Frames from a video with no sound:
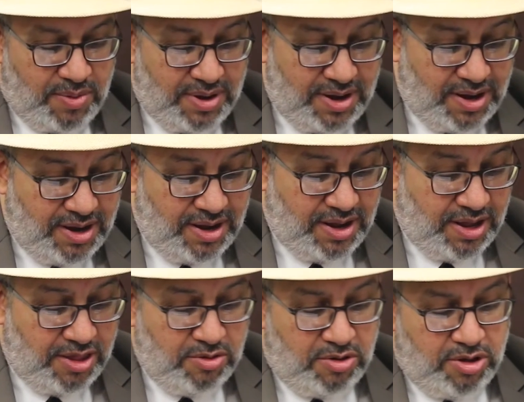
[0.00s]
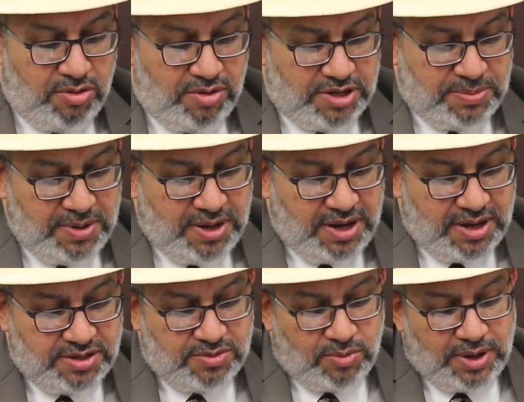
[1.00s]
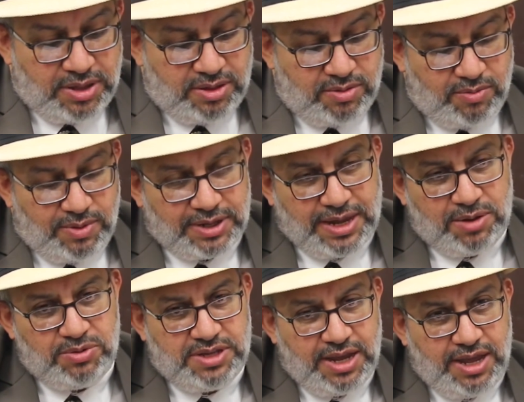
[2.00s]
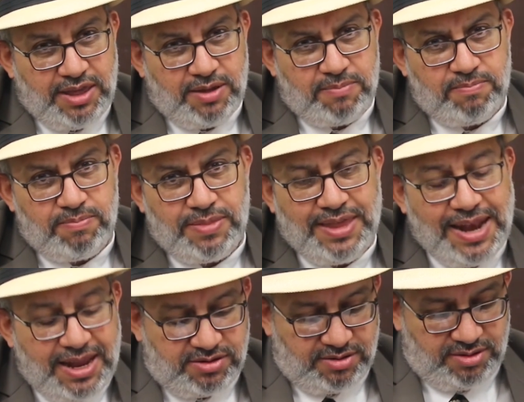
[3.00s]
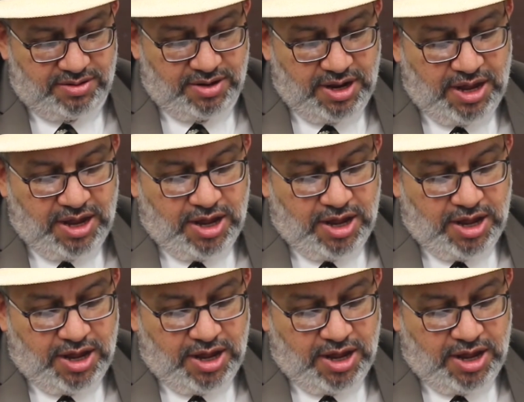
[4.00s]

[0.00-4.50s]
Well, during your experience, what can you say the lesson